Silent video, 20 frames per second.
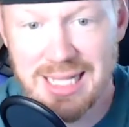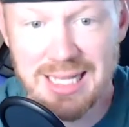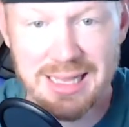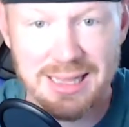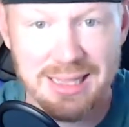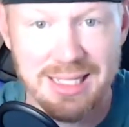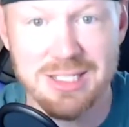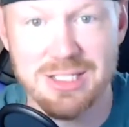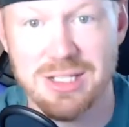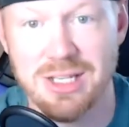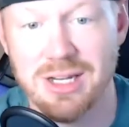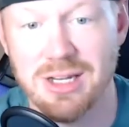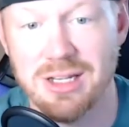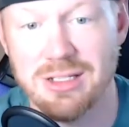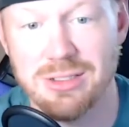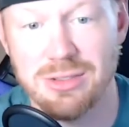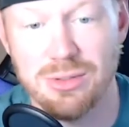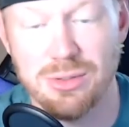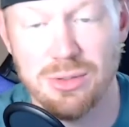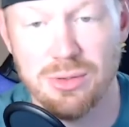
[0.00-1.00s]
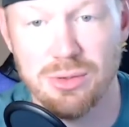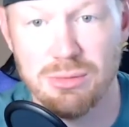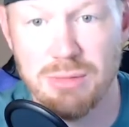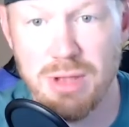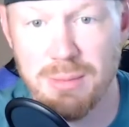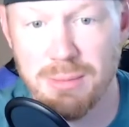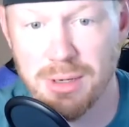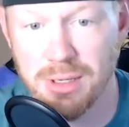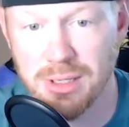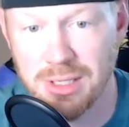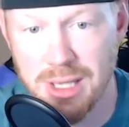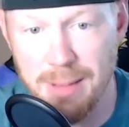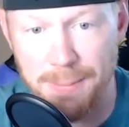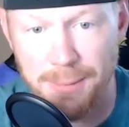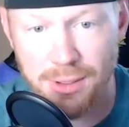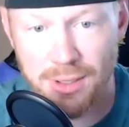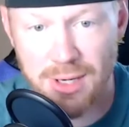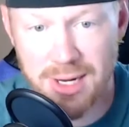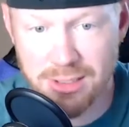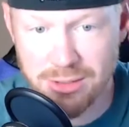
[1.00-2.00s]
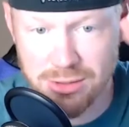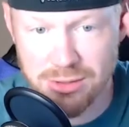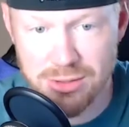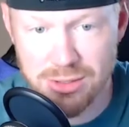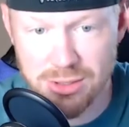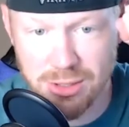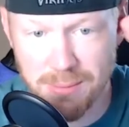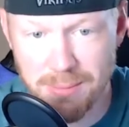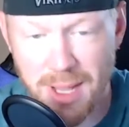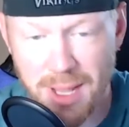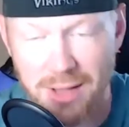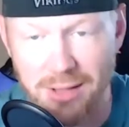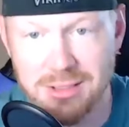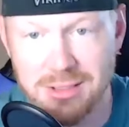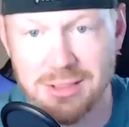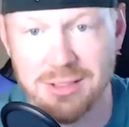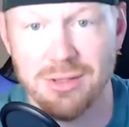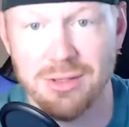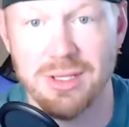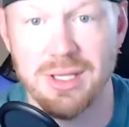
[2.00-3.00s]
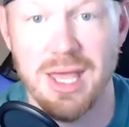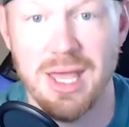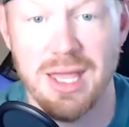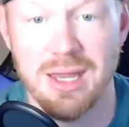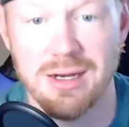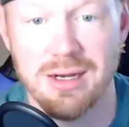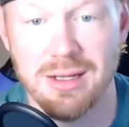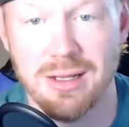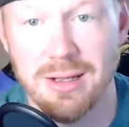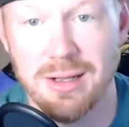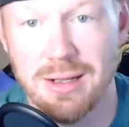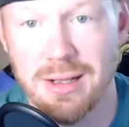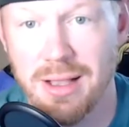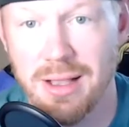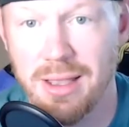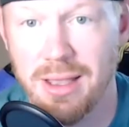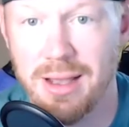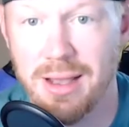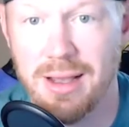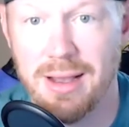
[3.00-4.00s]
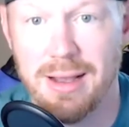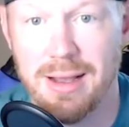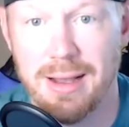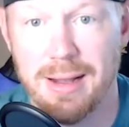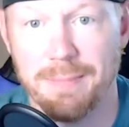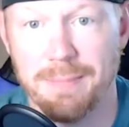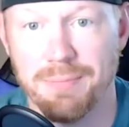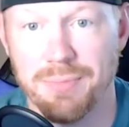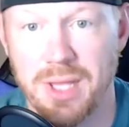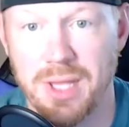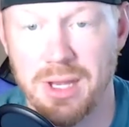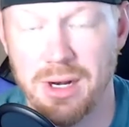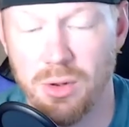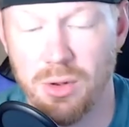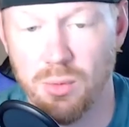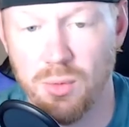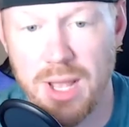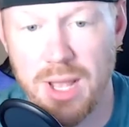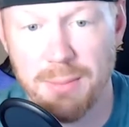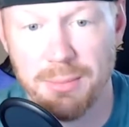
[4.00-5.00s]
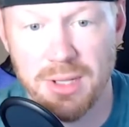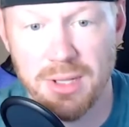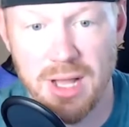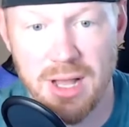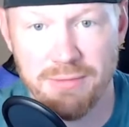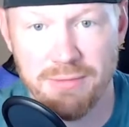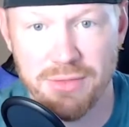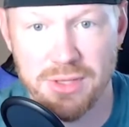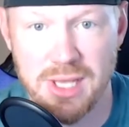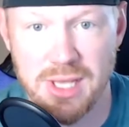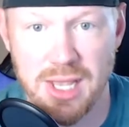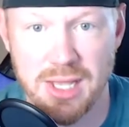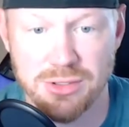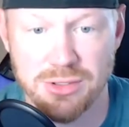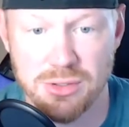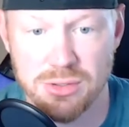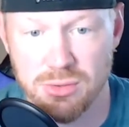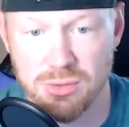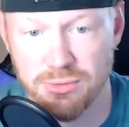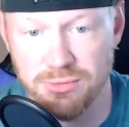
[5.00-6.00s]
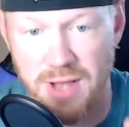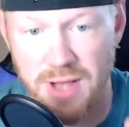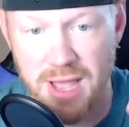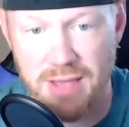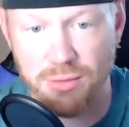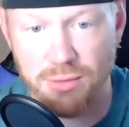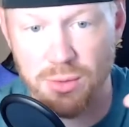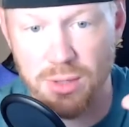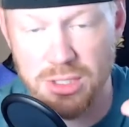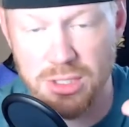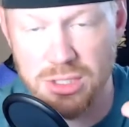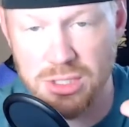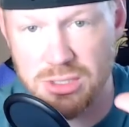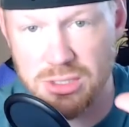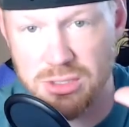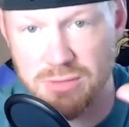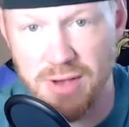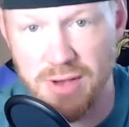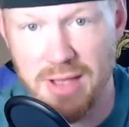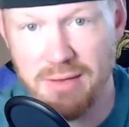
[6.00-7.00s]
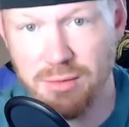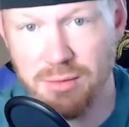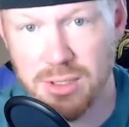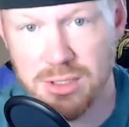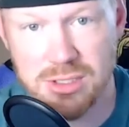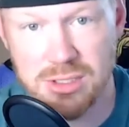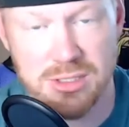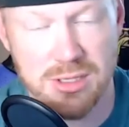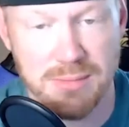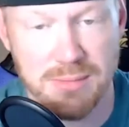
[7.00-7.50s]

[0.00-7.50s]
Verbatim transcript: Let's get into it. Remember, keep your answers in your melon till the end, uh, and I'll ramble off the answer. So five questions, five questions.